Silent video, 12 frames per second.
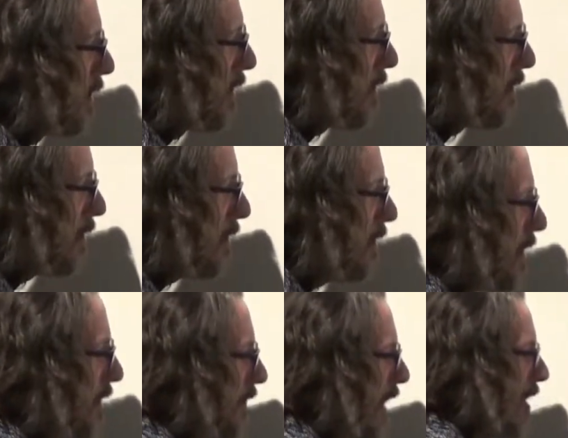Political
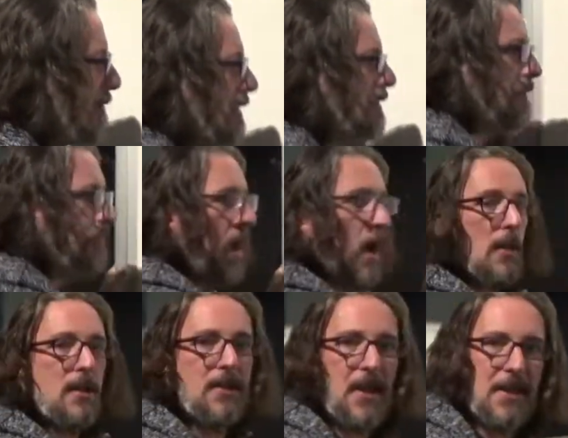environment. The
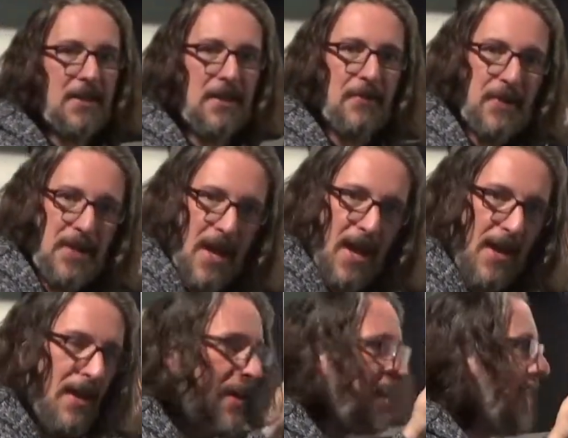politics of the
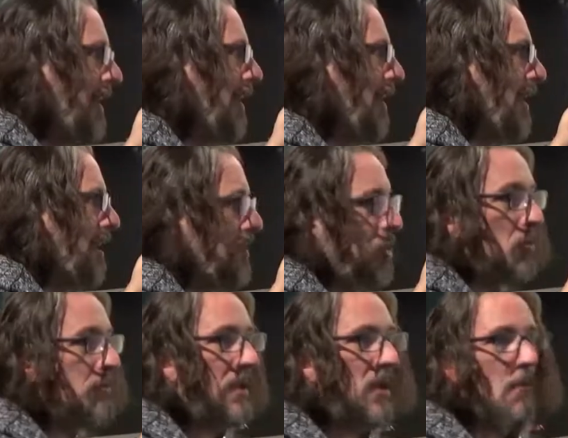day, it could
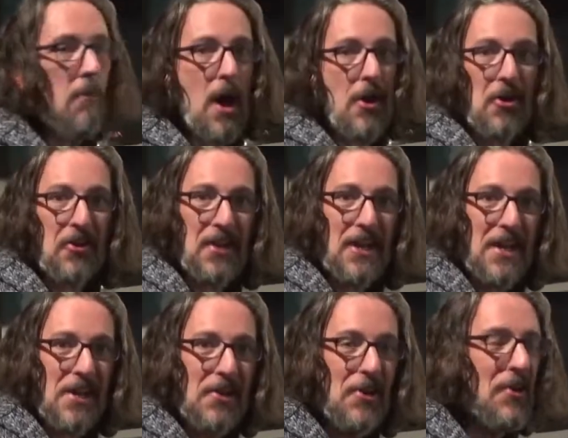be a monarchy,
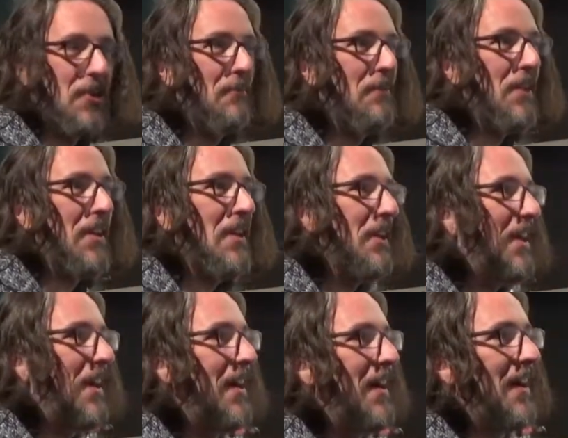it could be
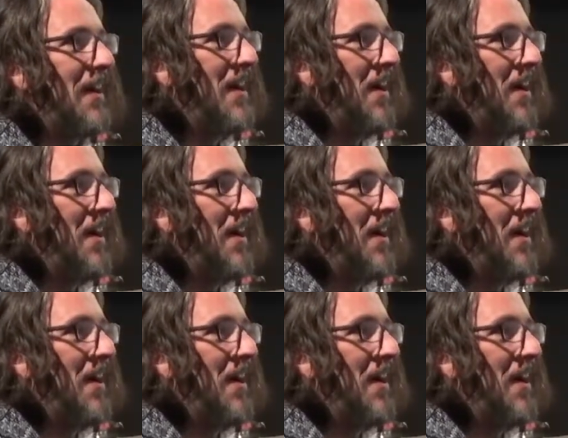a